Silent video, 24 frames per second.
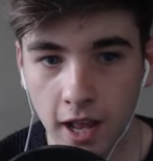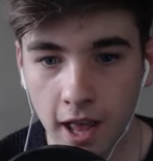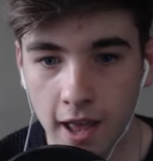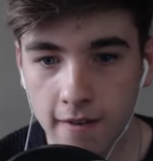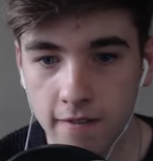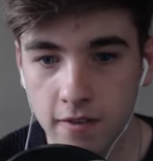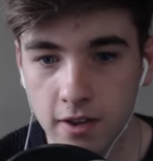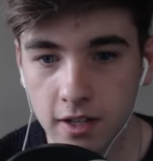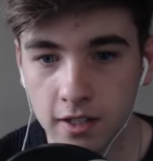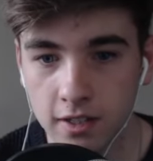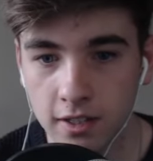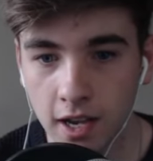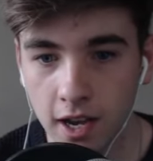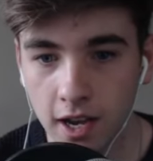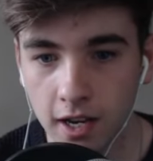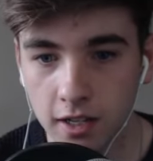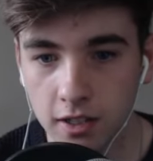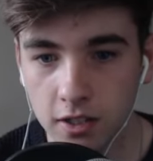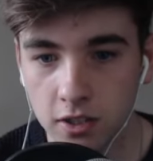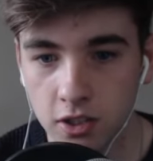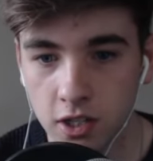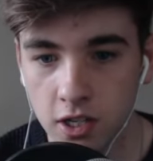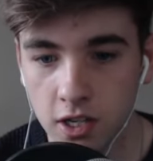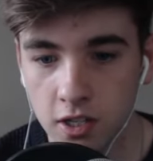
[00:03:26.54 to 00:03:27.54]
heavy attack?
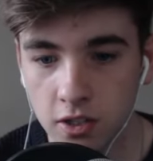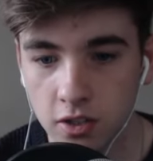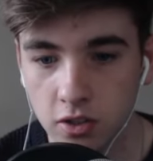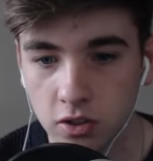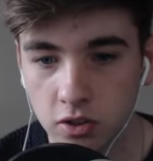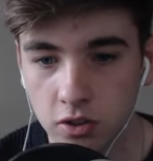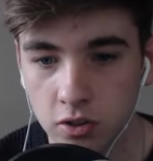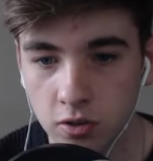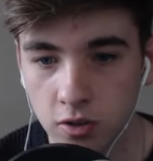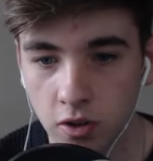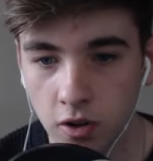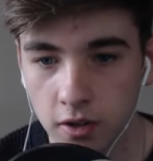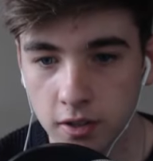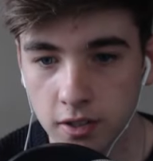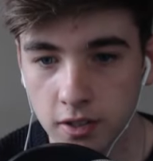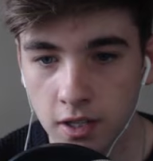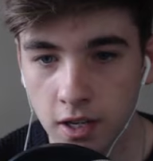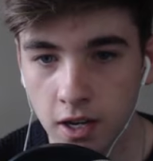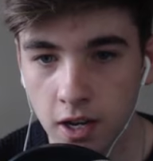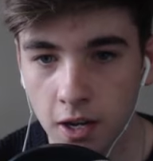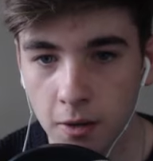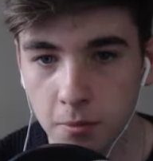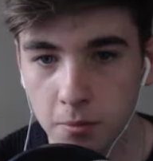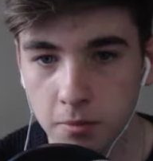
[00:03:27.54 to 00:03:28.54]
Jesus Christ,
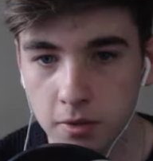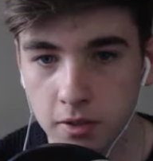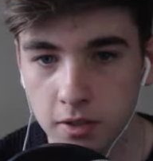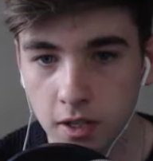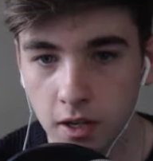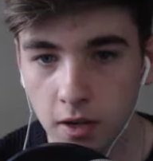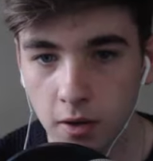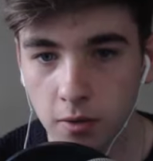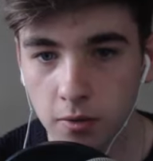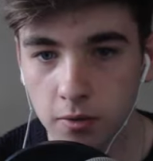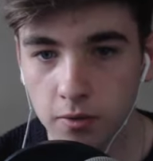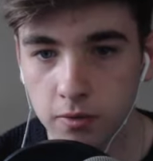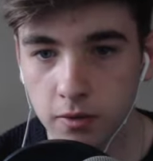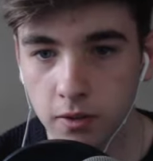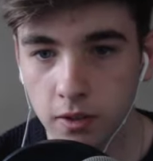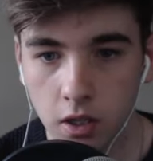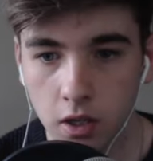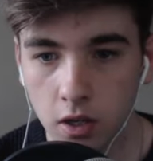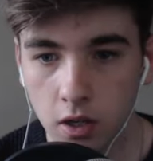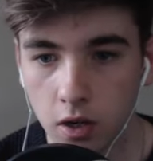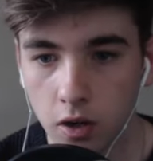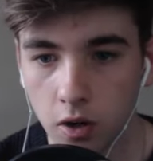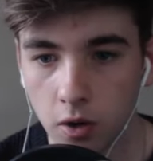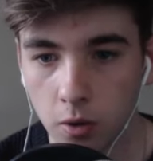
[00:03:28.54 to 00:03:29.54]
calm yourself.
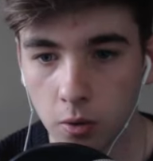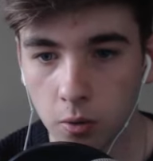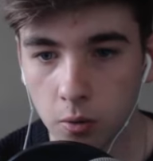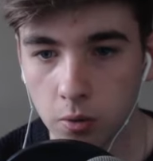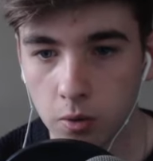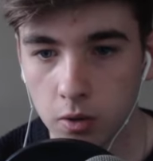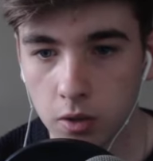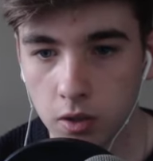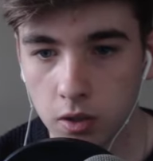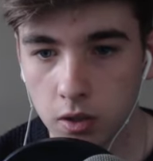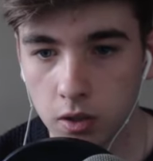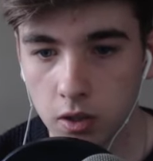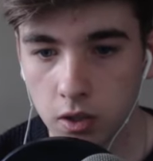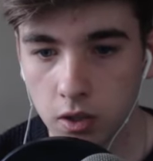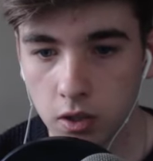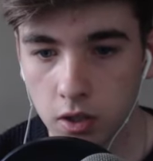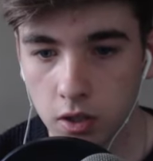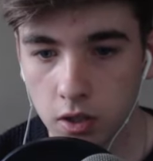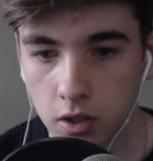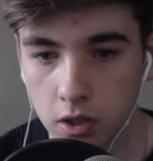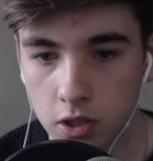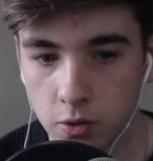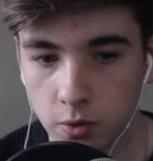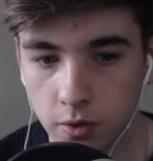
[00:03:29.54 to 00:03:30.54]
Oh, do
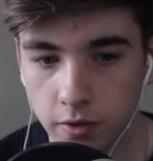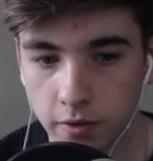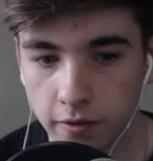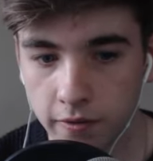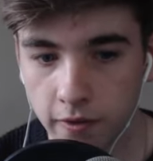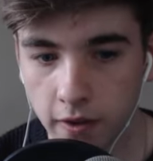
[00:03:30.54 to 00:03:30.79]
you want to